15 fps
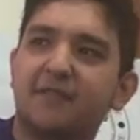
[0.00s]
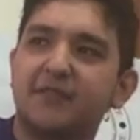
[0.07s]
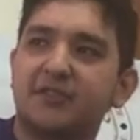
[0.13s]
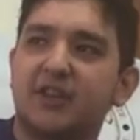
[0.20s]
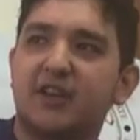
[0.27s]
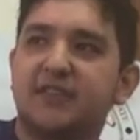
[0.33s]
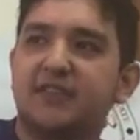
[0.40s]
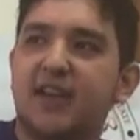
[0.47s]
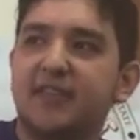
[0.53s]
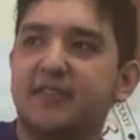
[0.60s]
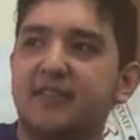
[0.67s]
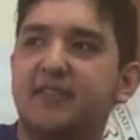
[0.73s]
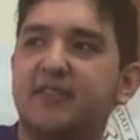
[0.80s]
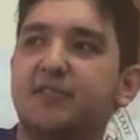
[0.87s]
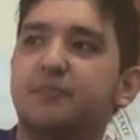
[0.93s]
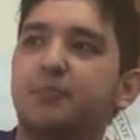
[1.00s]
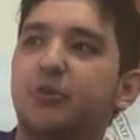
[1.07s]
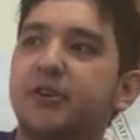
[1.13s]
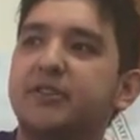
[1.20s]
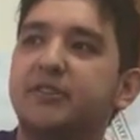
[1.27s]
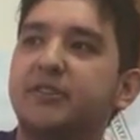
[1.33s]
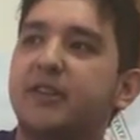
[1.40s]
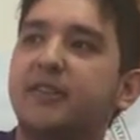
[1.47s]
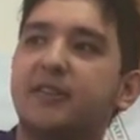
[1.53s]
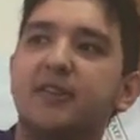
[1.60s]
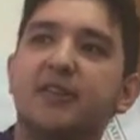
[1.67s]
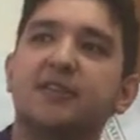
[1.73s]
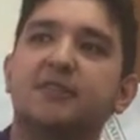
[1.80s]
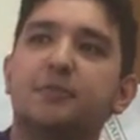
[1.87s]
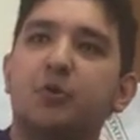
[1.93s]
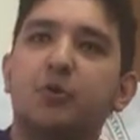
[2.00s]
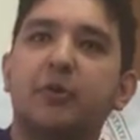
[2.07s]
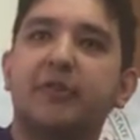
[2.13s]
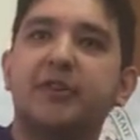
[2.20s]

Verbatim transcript: to emphasize that, that this Boys State thing is more